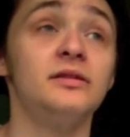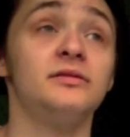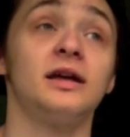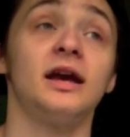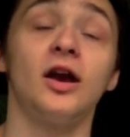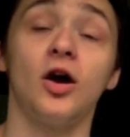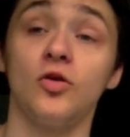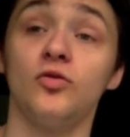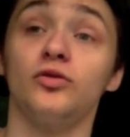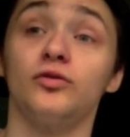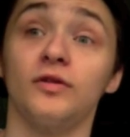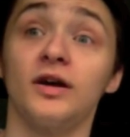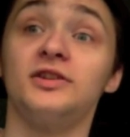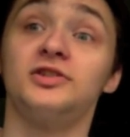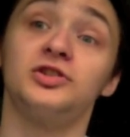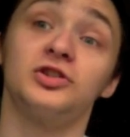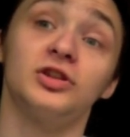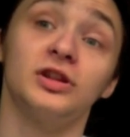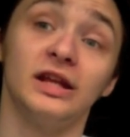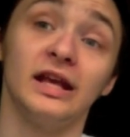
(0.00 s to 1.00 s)
they own the
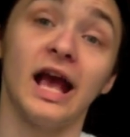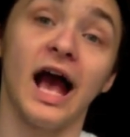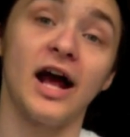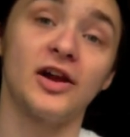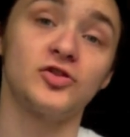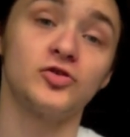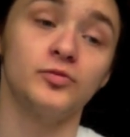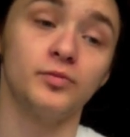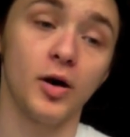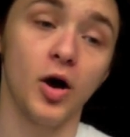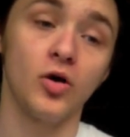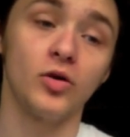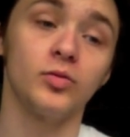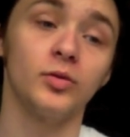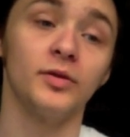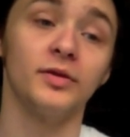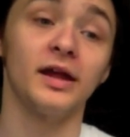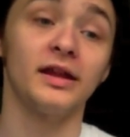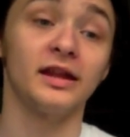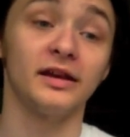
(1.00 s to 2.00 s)
rights to the actual
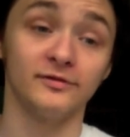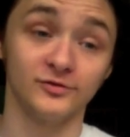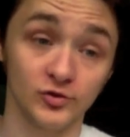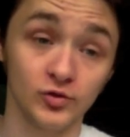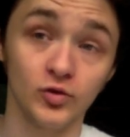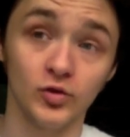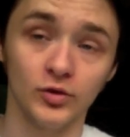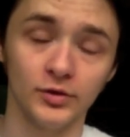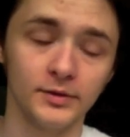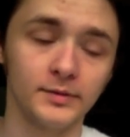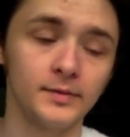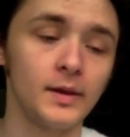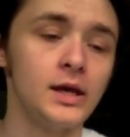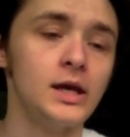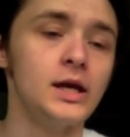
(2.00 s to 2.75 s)
Pokemon that they've drawn.